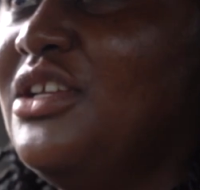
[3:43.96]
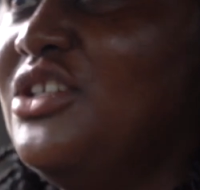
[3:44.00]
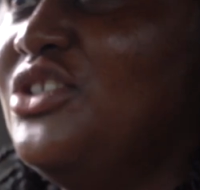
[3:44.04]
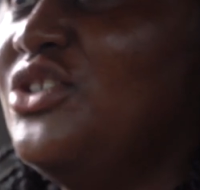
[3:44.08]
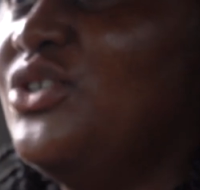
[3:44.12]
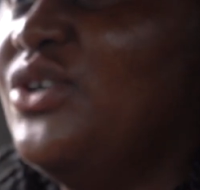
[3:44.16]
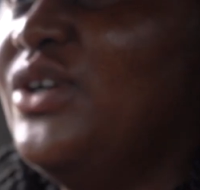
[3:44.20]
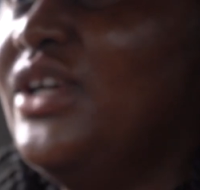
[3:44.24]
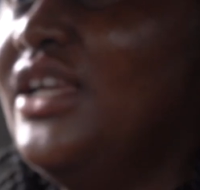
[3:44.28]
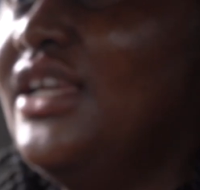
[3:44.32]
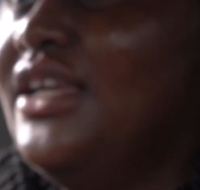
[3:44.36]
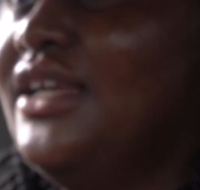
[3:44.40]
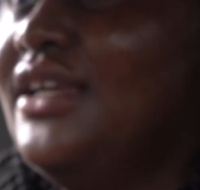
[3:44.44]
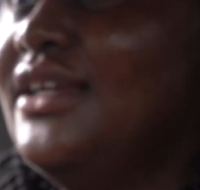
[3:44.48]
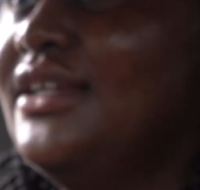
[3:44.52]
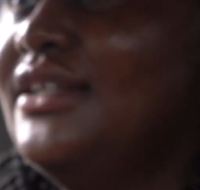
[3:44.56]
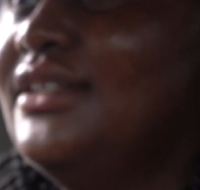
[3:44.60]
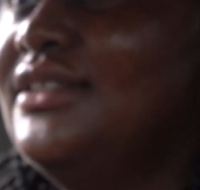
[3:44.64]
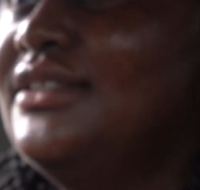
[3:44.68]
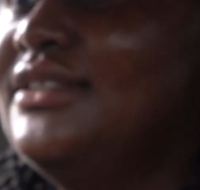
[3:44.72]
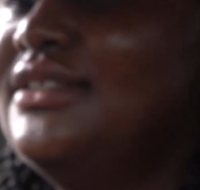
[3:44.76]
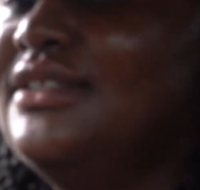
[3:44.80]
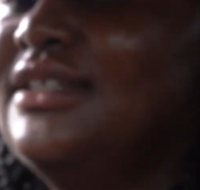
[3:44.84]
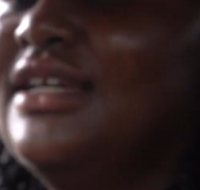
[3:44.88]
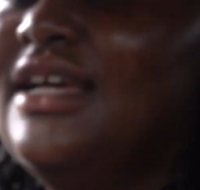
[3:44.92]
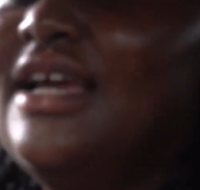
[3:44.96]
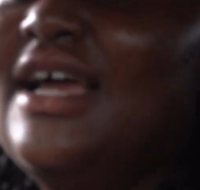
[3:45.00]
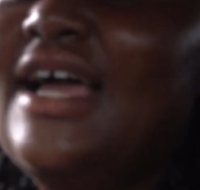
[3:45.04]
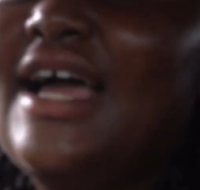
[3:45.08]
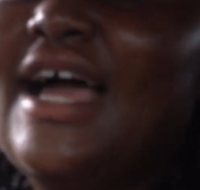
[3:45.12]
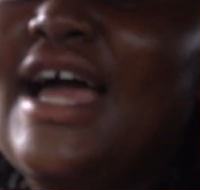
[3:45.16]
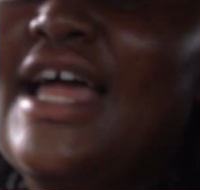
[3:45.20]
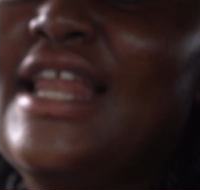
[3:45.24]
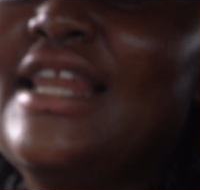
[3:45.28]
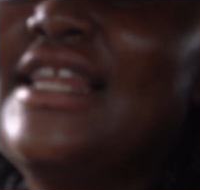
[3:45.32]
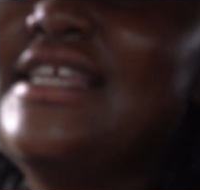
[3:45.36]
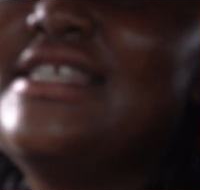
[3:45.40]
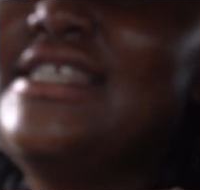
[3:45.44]
enjoying it.
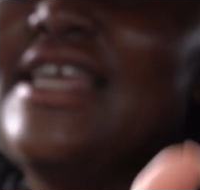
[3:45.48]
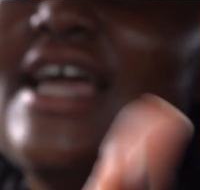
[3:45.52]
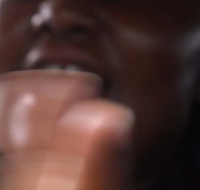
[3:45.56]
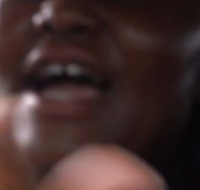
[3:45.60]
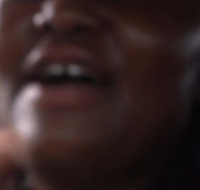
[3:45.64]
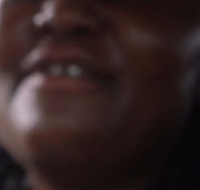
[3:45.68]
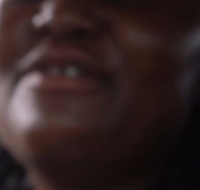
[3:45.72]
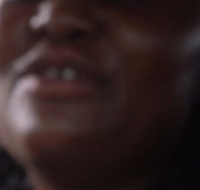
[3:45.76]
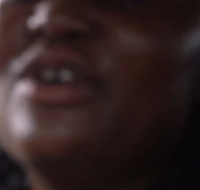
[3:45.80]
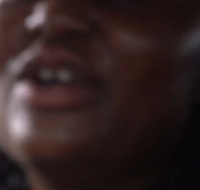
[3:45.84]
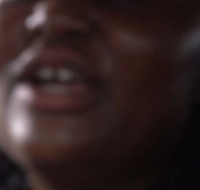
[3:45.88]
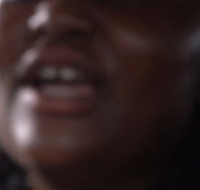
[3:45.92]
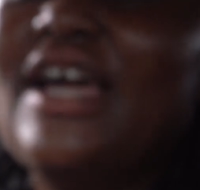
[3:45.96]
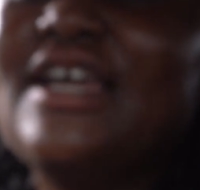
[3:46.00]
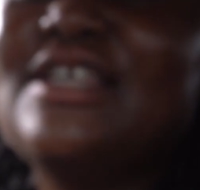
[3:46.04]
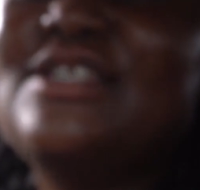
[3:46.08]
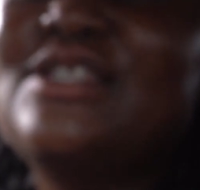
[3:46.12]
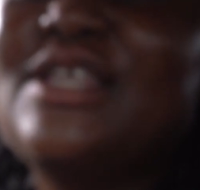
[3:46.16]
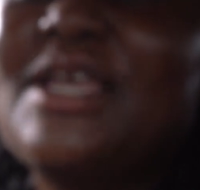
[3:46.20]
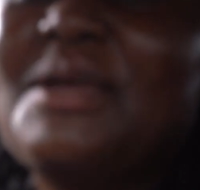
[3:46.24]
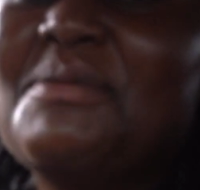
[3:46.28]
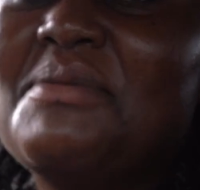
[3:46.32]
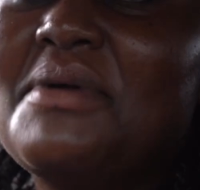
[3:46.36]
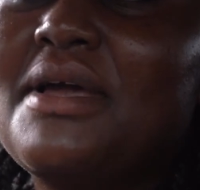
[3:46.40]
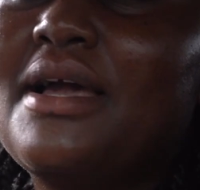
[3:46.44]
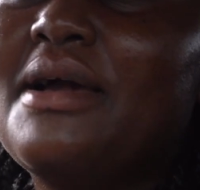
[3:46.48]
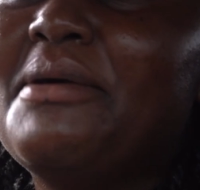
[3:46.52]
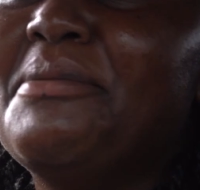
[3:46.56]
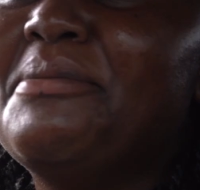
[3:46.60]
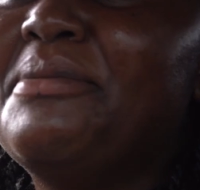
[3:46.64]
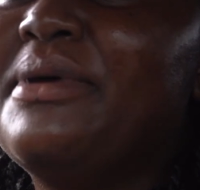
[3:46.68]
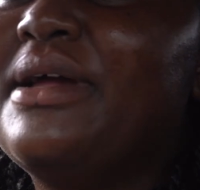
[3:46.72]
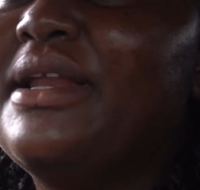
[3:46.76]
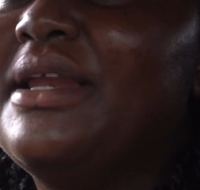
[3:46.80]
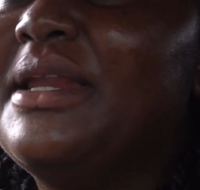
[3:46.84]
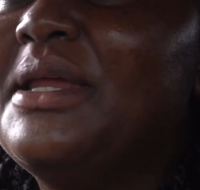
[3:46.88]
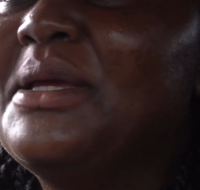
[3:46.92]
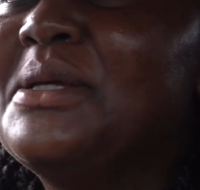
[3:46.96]
At least I have you guys to keep me
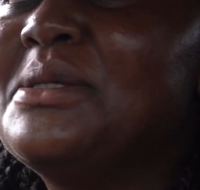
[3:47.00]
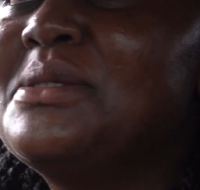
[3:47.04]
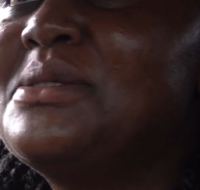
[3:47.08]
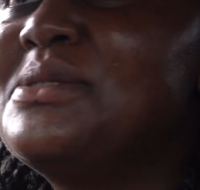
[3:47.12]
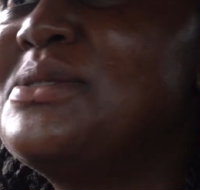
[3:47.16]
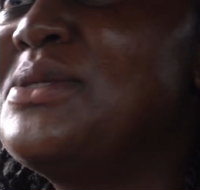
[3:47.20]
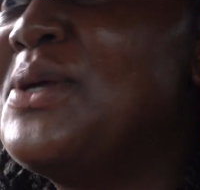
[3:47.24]
company.